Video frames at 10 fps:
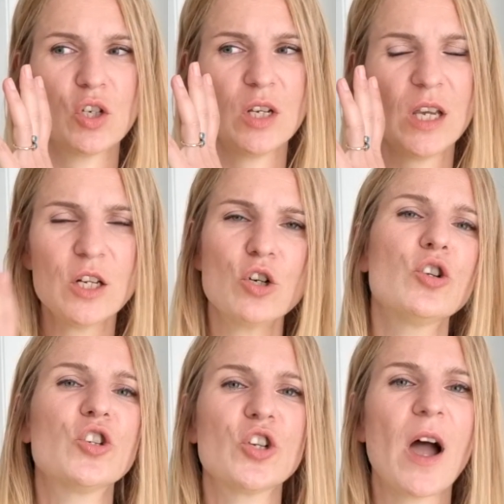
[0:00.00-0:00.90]
inner
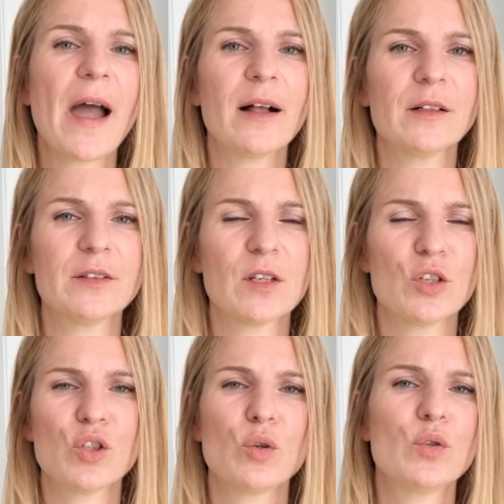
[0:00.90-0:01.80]
child,
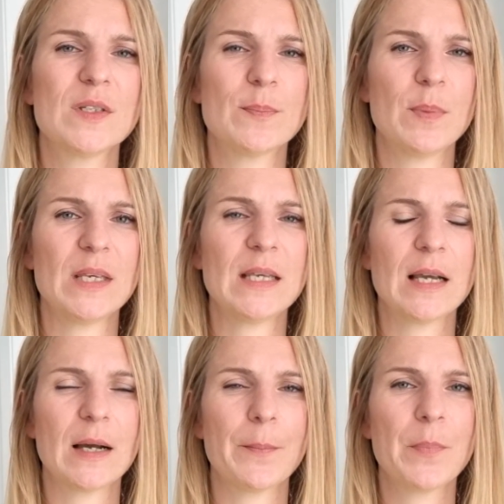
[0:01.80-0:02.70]
so to speak.